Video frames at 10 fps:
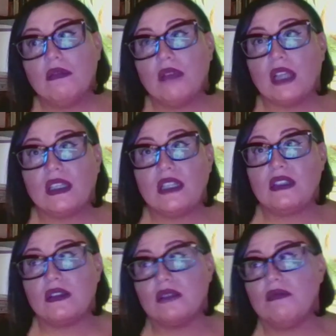At
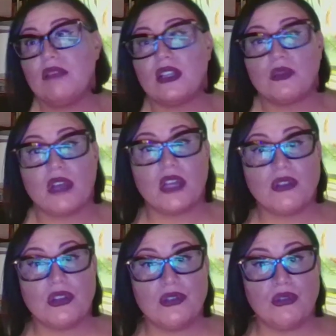least that's what I try
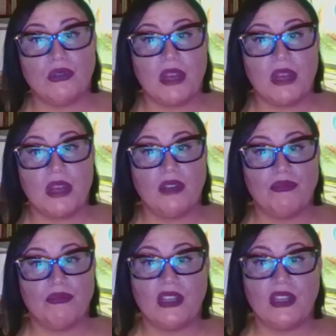to do in my
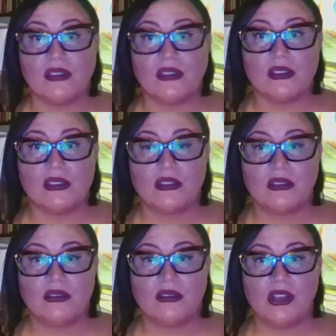readings,
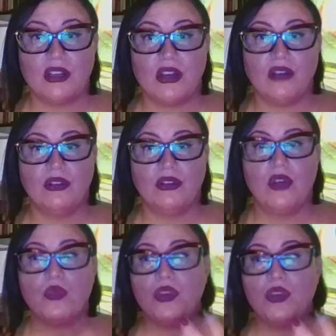you know,
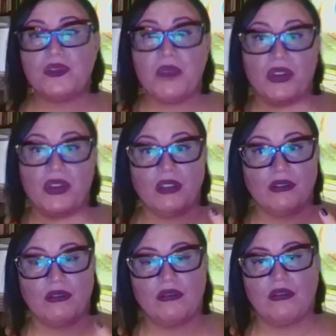with spirit,
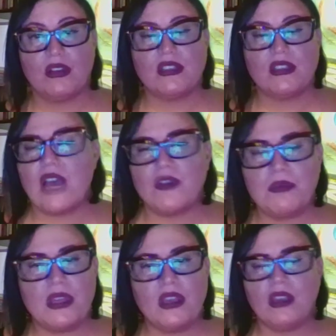is have it
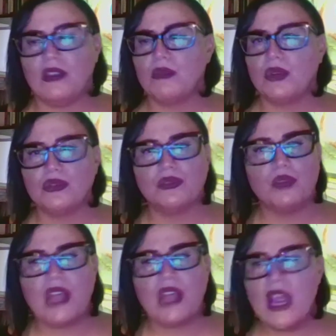be the most,
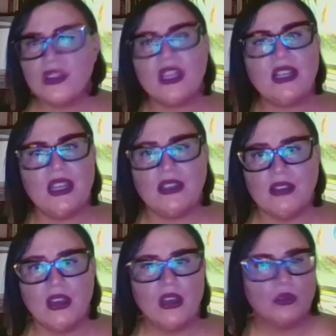whatever they need,
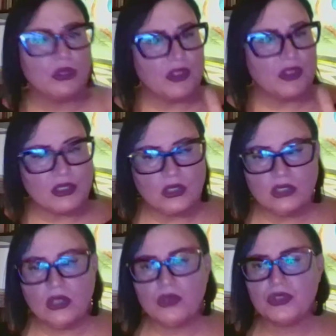whether that's
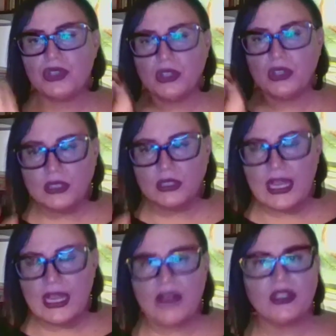closure,
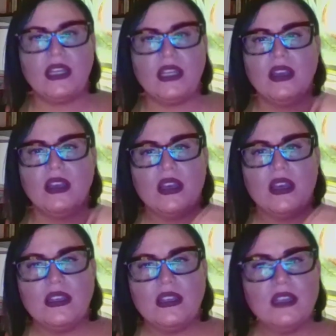clarity,
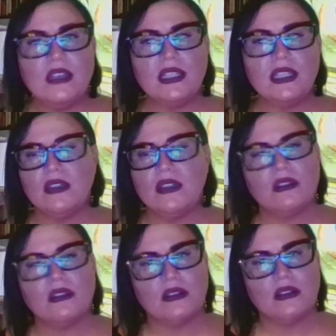healing,
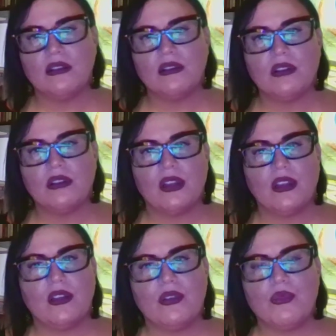
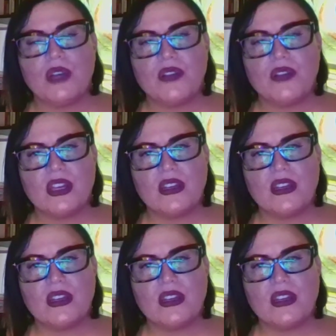whatever that